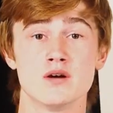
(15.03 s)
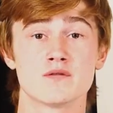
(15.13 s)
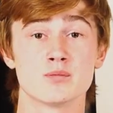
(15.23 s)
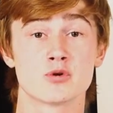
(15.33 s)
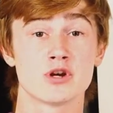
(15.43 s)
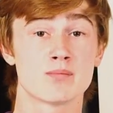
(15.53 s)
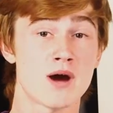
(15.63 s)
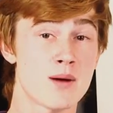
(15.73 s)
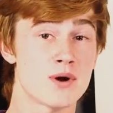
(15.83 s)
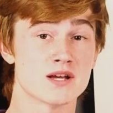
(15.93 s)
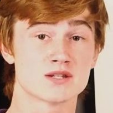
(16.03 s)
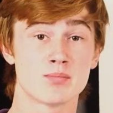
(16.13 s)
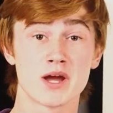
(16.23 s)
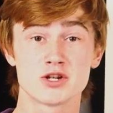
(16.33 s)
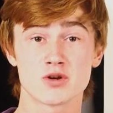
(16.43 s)
from Greek papas,
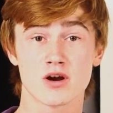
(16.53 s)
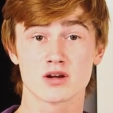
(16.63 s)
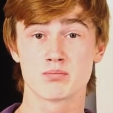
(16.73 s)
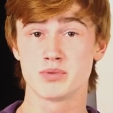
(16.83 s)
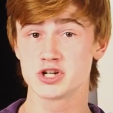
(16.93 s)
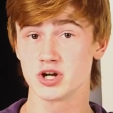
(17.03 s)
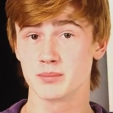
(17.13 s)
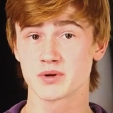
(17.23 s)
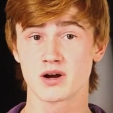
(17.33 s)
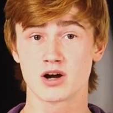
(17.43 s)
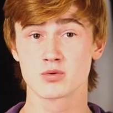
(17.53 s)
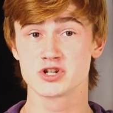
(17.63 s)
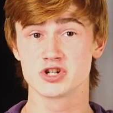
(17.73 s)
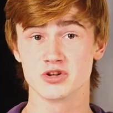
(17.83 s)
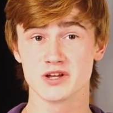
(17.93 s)
patriarch, bishop,
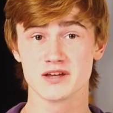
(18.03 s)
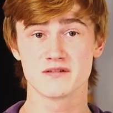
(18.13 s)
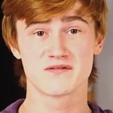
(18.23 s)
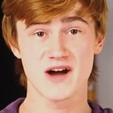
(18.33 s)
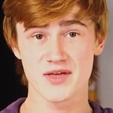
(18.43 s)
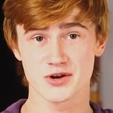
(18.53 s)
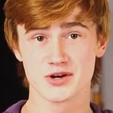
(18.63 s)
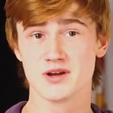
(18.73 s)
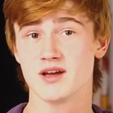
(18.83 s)
originally father,